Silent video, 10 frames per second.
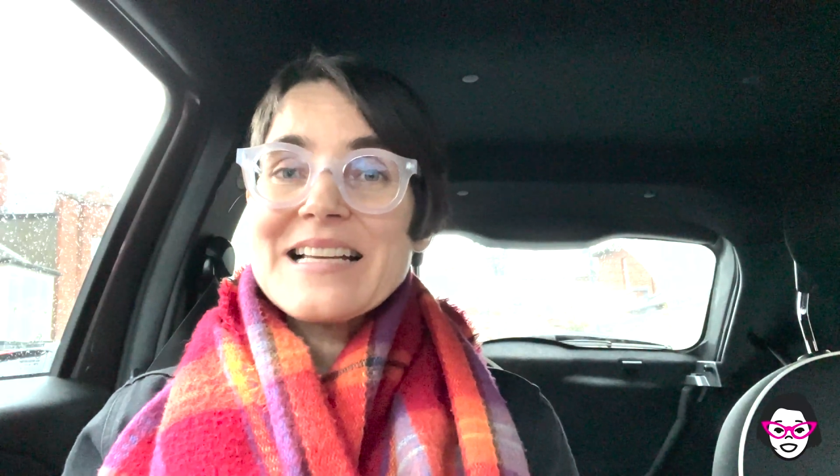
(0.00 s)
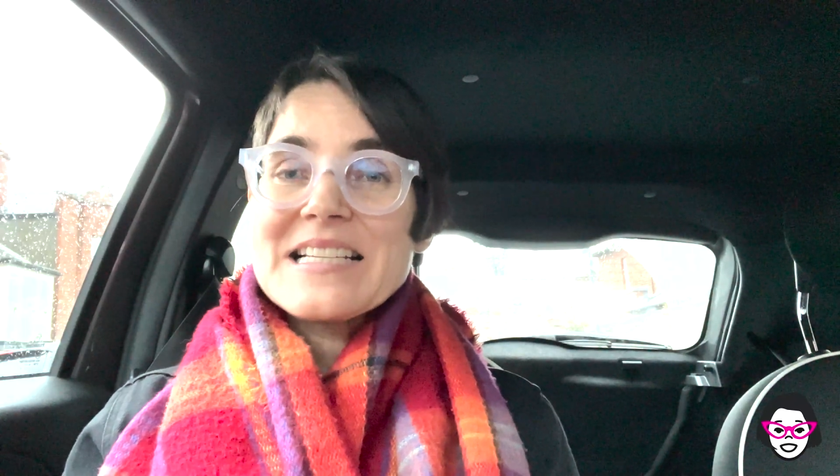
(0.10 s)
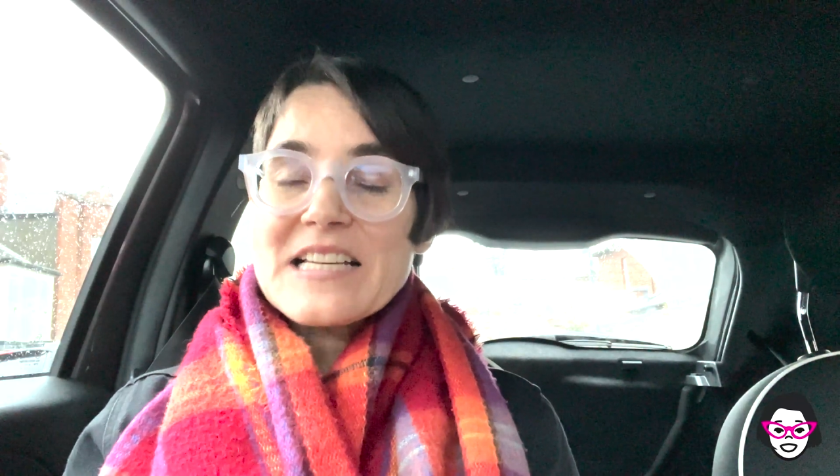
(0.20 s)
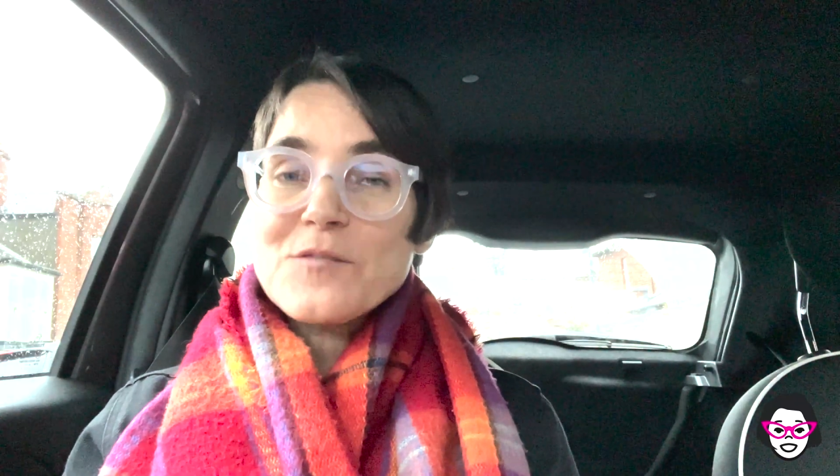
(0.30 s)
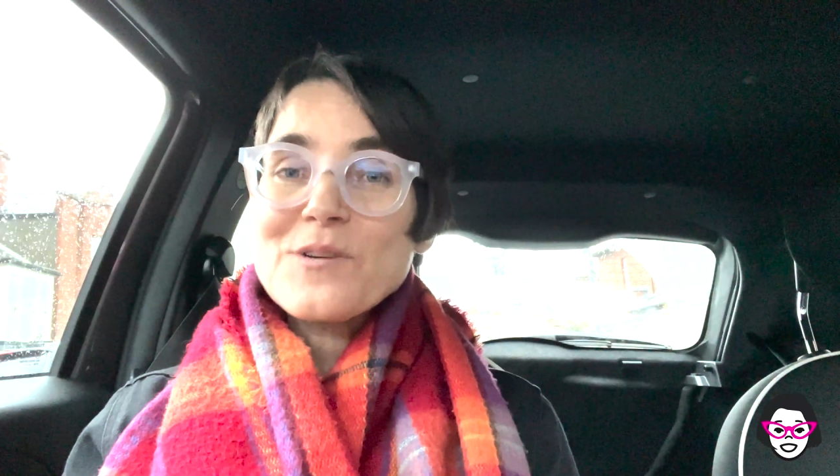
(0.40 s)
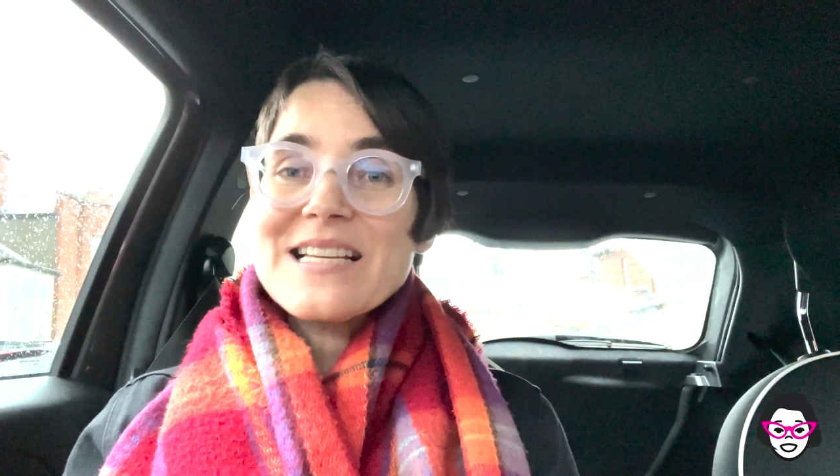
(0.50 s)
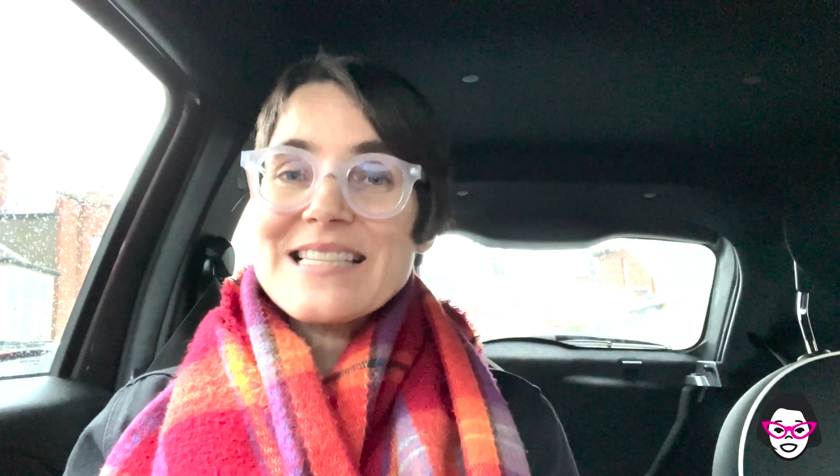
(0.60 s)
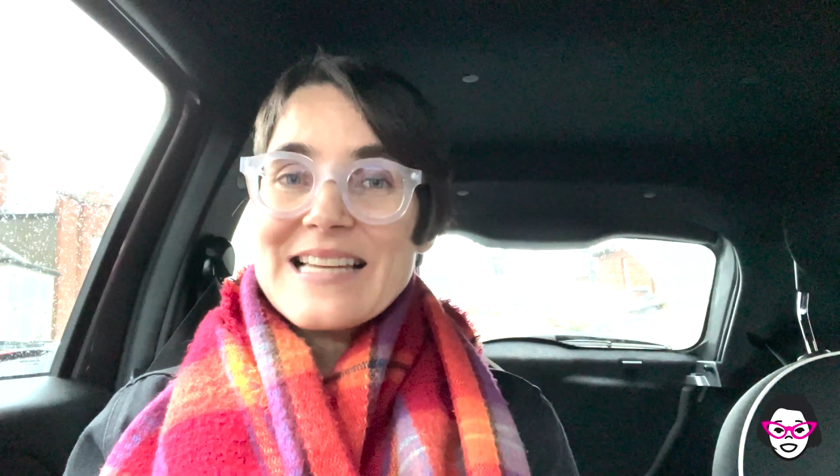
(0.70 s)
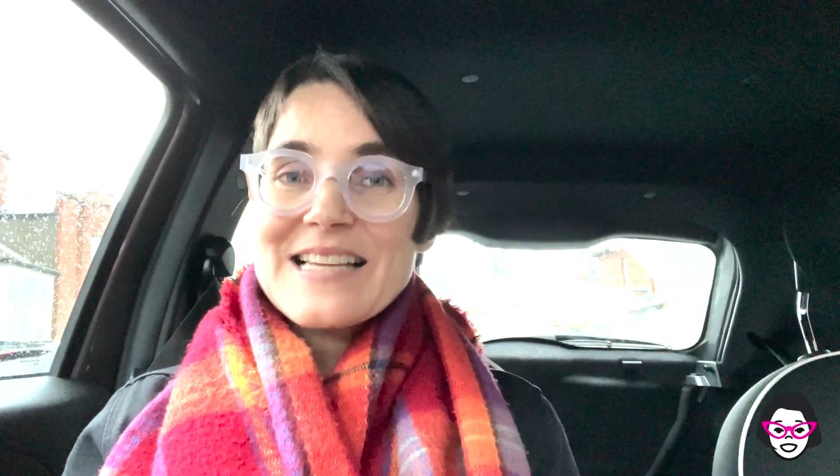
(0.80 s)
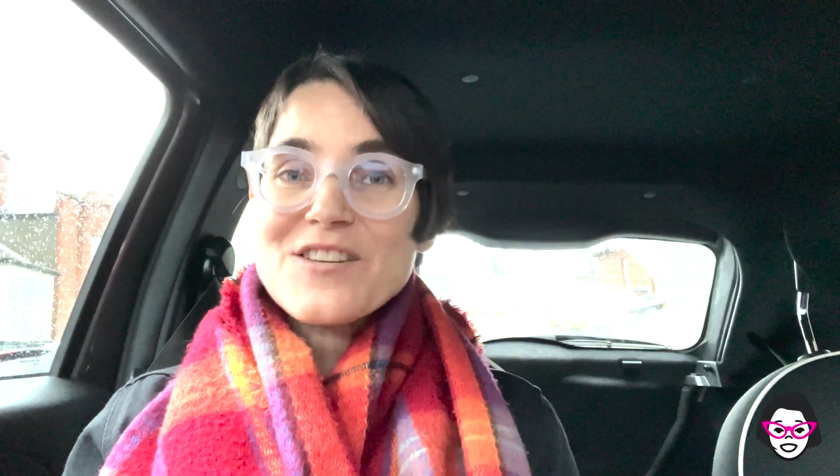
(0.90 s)
does what it
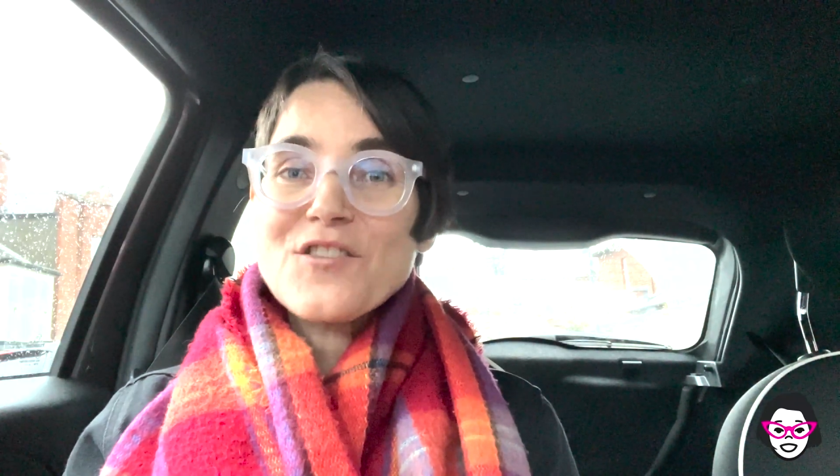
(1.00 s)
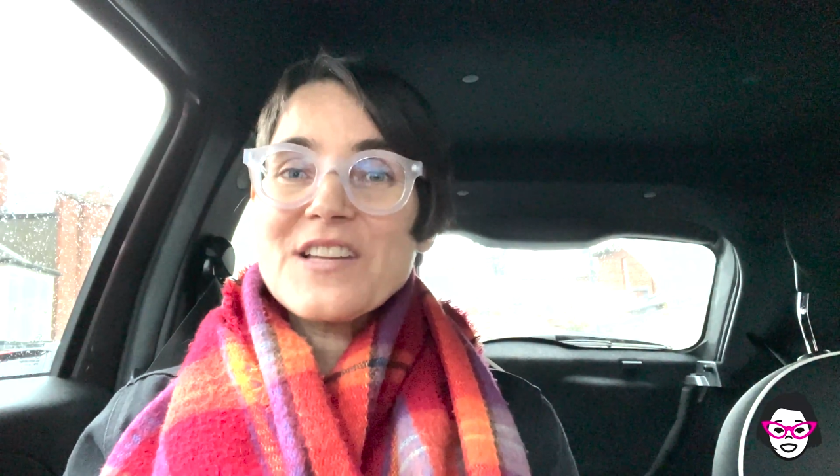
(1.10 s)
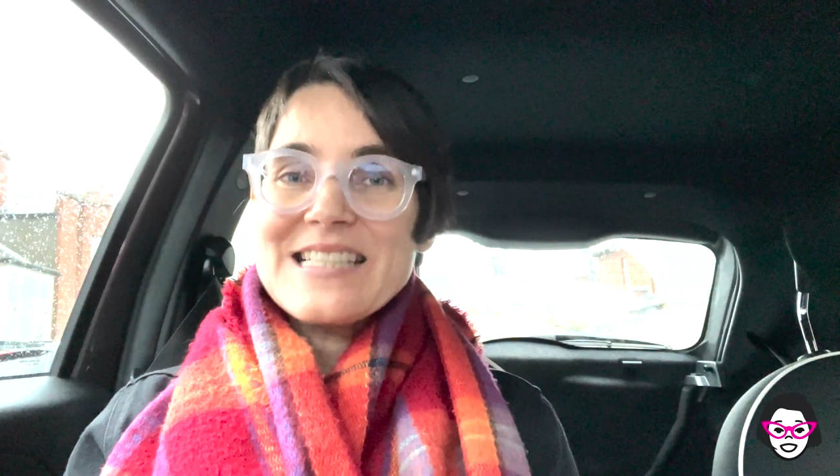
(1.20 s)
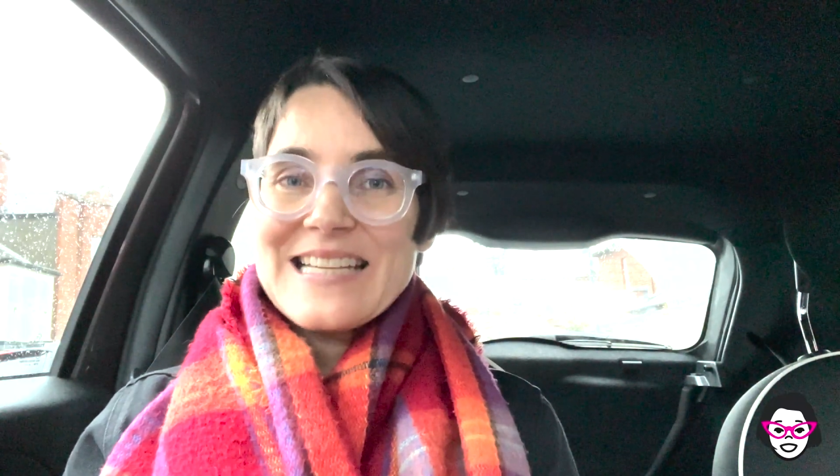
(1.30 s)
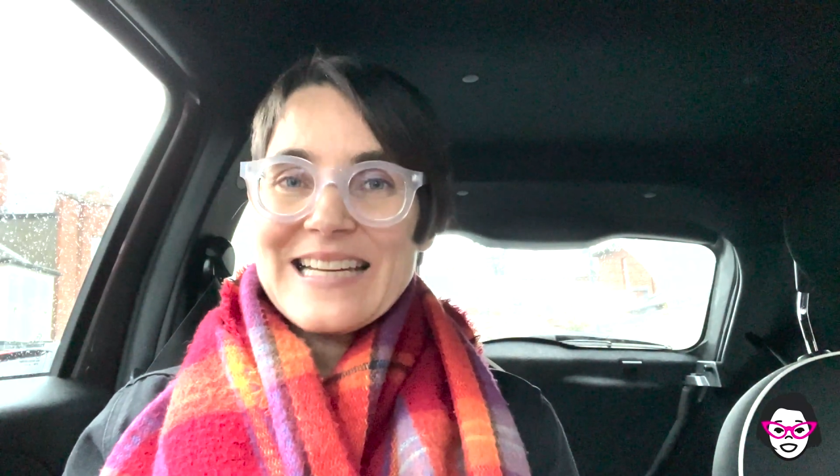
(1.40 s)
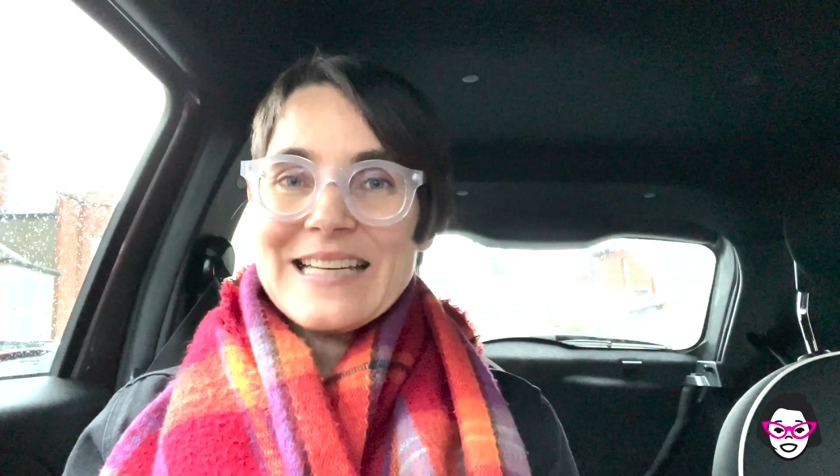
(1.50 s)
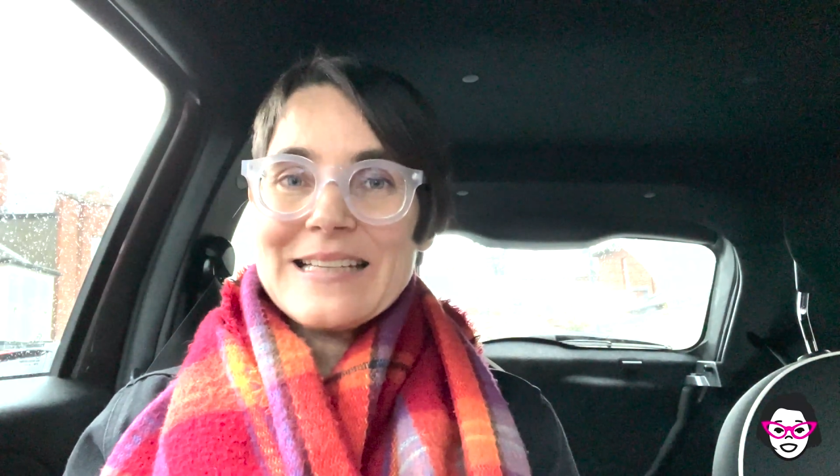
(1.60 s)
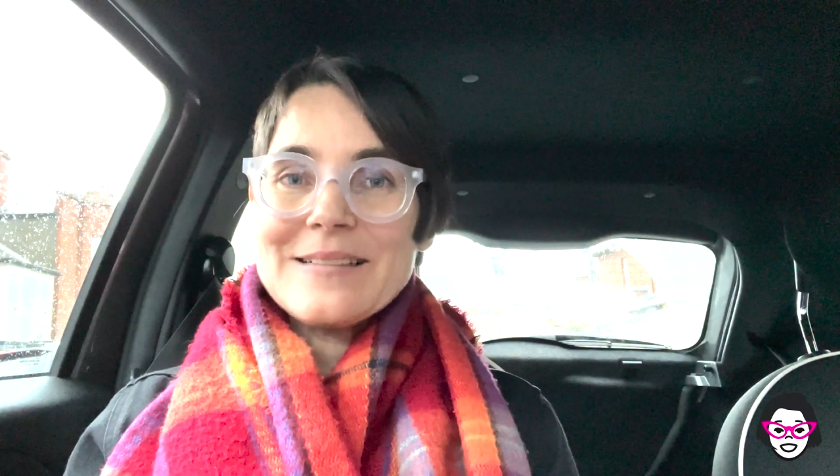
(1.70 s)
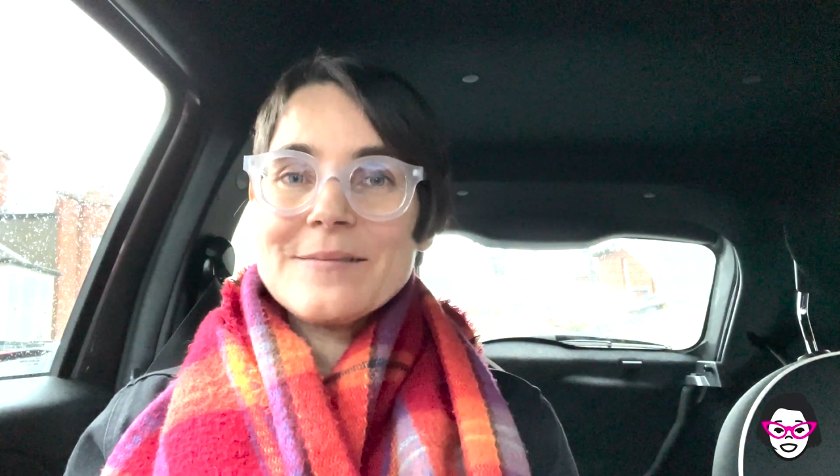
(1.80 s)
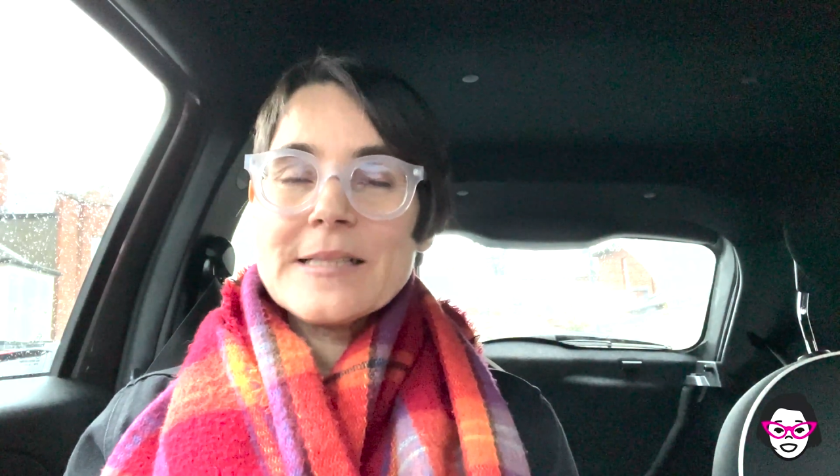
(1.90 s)
says on the tin.